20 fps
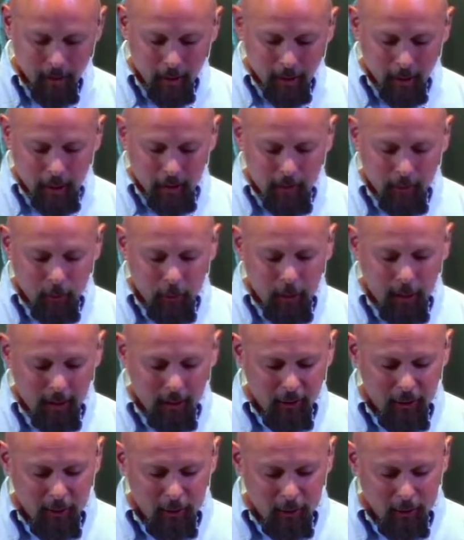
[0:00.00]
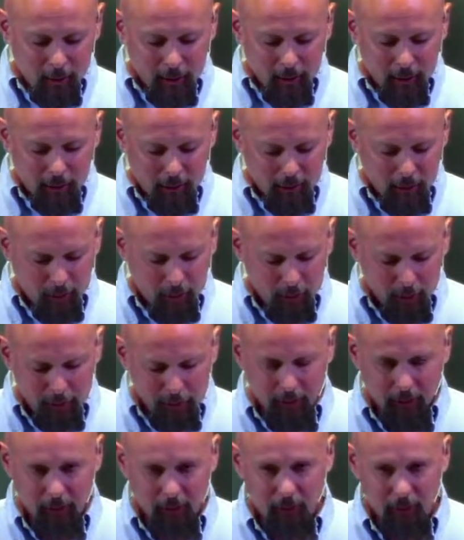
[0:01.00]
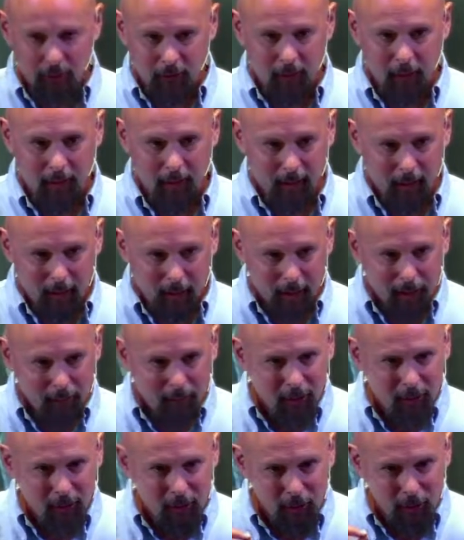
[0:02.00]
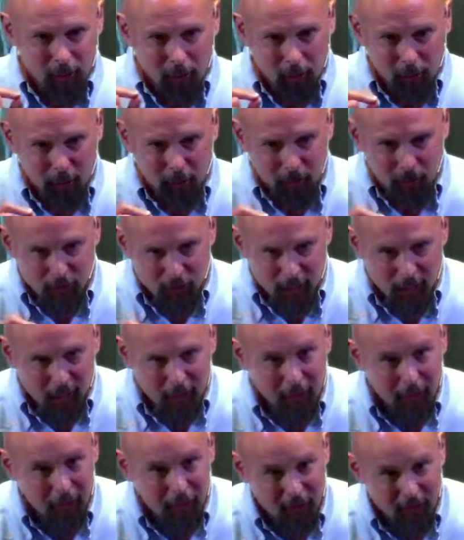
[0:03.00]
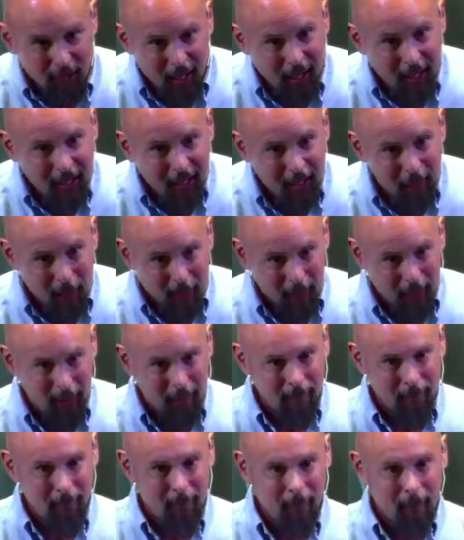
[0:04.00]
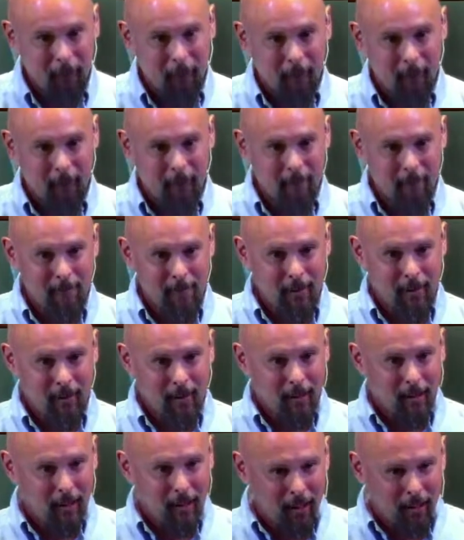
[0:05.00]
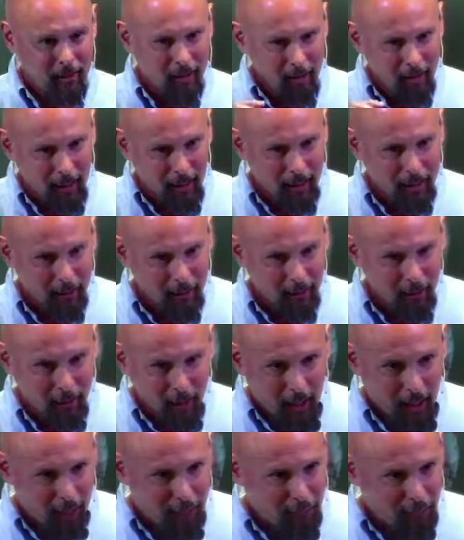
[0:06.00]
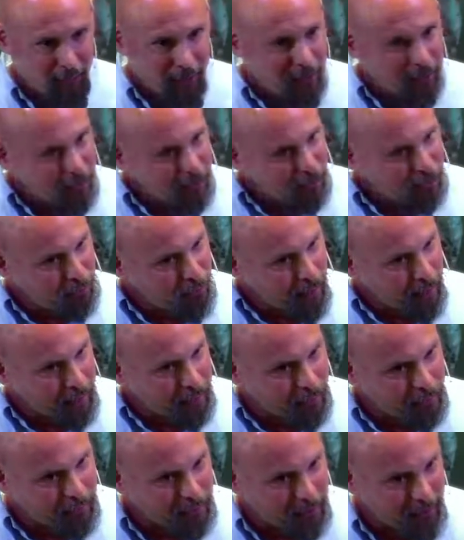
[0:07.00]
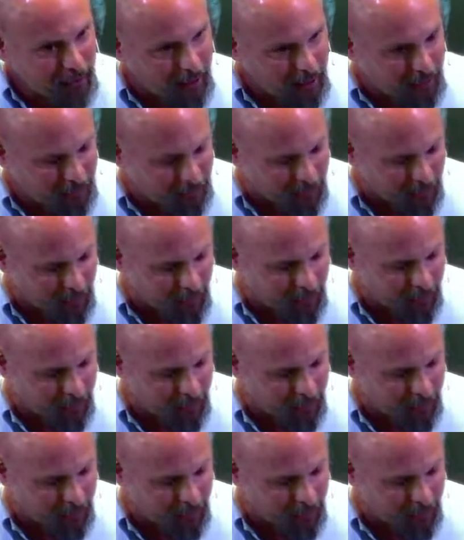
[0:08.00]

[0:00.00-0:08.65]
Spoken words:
And the way to do this, too, is to see even your most cherished enemy in the light of Hafiz's final stanza.